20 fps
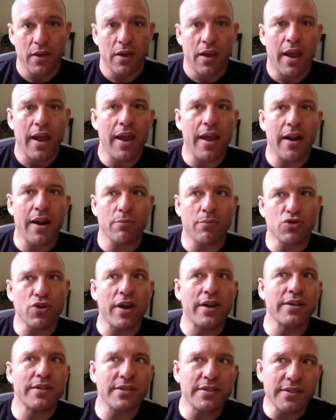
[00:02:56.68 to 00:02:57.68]
And I'm
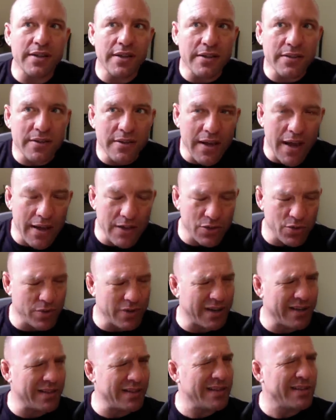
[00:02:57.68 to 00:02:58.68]
trying to stick to the guys who
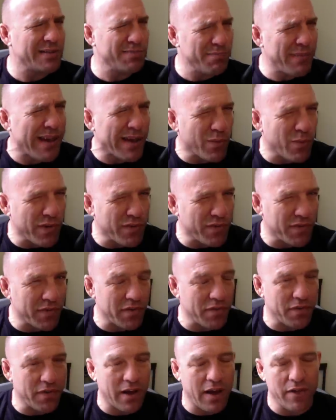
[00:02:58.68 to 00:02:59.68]
can at least make
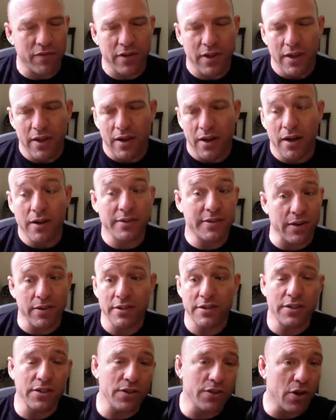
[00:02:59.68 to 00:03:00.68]
155.
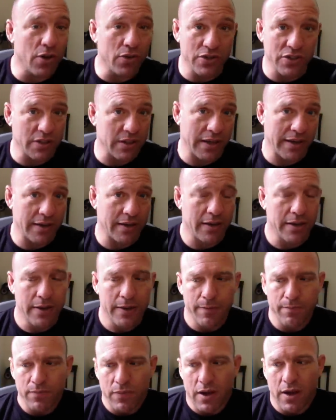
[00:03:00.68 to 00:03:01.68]
Darren Till, though, slick.
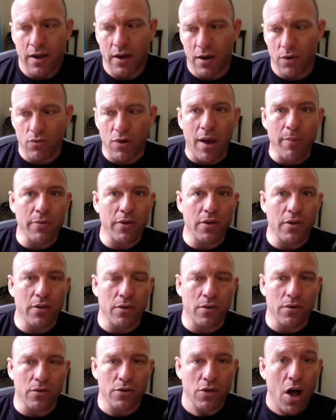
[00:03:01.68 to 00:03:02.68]
Robbie
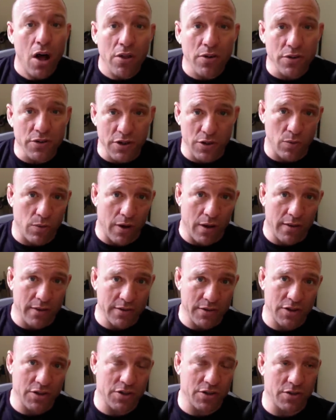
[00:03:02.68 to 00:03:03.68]
Lawler did well
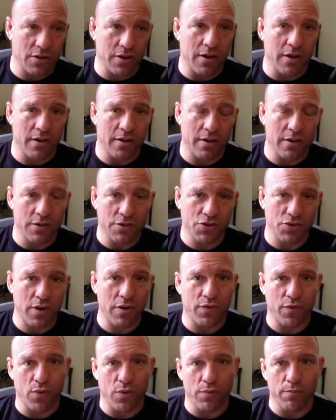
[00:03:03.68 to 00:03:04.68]
as a
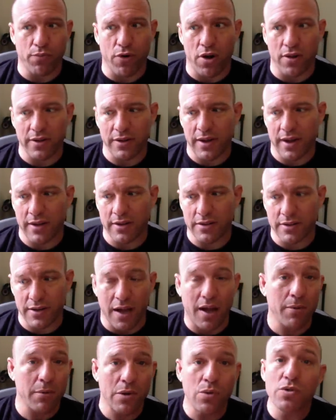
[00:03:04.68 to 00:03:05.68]
straightforward brawling kind of
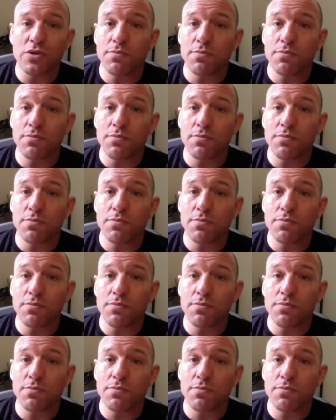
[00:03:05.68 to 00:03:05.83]
style, but he was